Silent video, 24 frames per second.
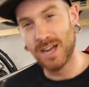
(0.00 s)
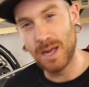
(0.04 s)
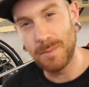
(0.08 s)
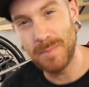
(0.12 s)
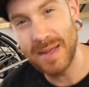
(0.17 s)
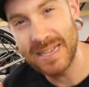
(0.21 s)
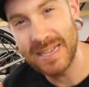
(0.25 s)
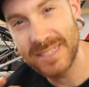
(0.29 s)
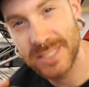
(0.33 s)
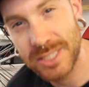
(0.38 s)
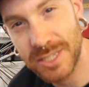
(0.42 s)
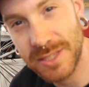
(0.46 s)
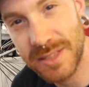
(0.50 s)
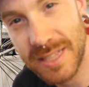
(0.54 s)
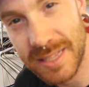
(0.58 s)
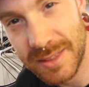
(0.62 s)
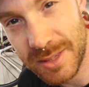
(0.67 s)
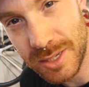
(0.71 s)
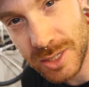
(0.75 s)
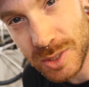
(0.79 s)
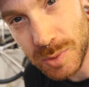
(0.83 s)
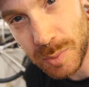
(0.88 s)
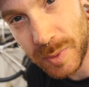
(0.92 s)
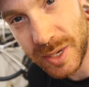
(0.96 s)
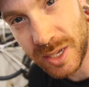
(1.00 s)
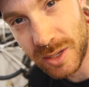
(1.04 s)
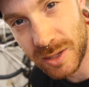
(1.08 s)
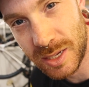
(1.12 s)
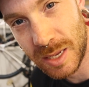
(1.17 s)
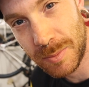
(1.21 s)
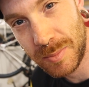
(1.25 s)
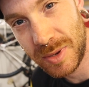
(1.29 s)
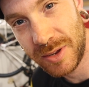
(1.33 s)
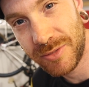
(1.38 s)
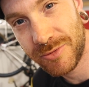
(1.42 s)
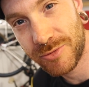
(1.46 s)
I mentioned that this wheel
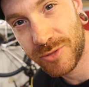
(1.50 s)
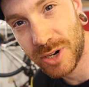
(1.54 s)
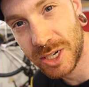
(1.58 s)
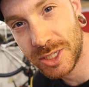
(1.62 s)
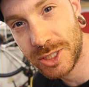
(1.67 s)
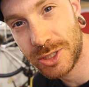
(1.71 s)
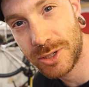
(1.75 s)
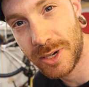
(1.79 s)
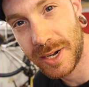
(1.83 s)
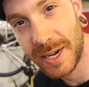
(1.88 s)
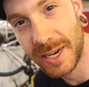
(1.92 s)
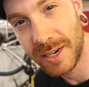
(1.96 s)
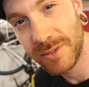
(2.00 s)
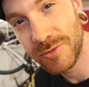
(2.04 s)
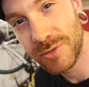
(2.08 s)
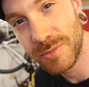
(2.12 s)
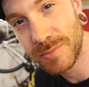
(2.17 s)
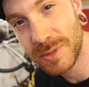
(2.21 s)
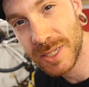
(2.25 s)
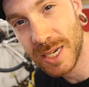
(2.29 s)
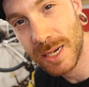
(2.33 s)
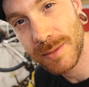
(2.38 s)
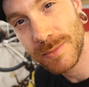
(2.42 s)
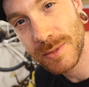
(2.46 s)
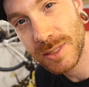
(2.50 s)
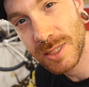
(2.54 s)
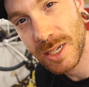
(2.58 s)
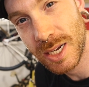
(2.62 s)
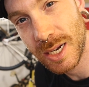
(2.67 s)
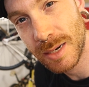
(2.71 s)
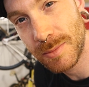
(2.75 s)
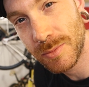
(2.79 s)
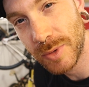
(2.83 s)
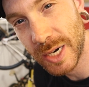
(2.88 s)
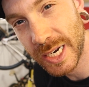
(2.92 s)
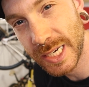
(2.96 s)
can be frustrating from time to
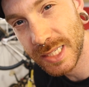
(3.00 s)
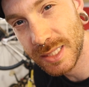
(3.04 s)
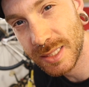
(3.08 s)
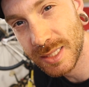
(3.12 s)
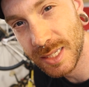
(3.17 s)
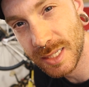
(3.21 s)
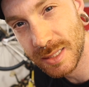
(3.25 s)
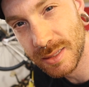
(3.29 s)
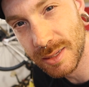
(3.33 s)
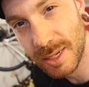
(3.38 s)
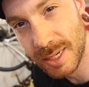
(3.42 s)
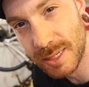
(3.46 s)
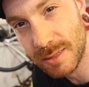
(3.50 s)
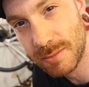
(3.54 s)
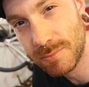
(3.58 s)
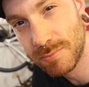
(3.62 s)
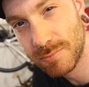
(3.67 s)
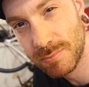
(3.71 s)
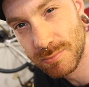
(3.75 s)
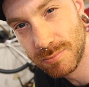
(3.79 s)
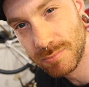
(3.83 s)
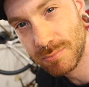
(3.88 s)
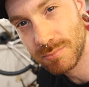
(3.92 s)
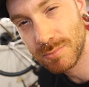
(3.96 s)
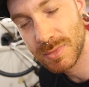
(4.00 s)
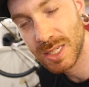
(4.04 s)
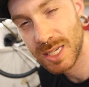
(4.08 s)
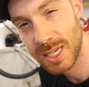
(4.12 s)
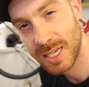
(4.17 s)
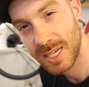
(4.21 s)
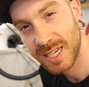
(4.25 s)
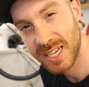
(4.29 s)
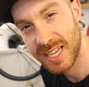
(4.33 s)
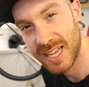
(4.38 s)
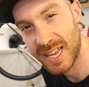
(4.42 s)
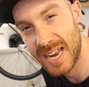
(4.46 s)
time, right? That like
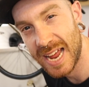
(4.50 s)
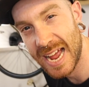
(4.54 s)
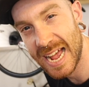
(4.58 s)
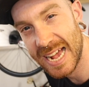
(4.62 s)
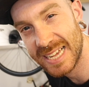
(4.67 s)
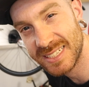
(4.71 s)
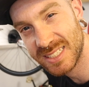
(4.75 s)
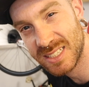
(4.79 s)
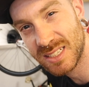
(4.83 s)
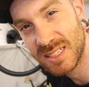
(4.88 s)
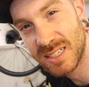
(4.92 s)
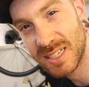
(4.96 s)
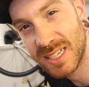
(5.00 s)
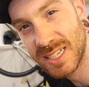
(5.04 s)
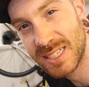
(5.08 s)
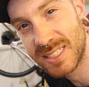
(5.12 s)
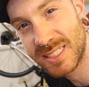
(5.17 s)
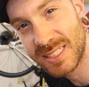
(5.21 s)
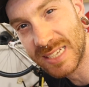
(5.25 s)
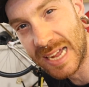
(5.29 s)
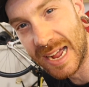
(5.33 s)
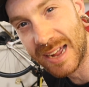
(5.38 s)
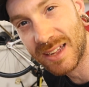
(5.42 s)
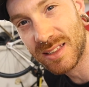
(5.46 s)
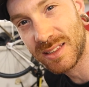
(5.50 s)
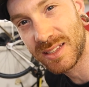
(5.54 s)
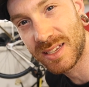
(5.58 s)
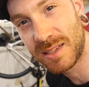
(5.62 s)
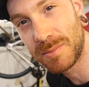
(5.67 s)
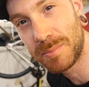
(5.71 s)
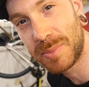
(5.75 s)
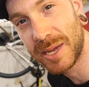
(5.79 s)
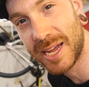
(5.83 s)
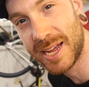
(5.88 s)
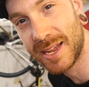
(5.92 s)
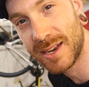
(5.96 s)
it hasn't
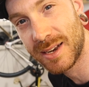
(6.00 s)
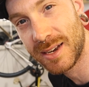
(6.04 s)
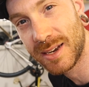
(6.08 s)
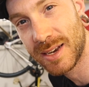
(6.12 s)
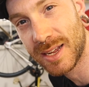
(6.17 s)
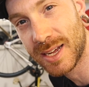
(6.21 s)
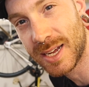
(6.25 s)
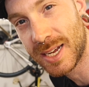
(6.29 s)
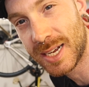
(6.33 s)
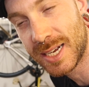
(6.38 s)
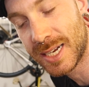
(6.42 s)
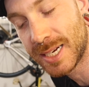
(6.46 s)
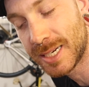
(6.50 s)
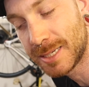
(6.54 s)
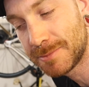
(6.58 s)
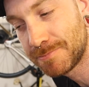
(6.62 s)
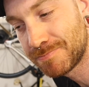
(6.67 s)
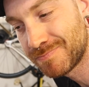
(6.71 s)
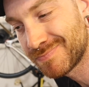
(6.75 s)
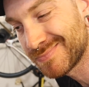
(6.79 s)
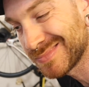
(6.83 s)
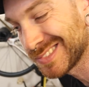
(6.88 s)
exactly been uh,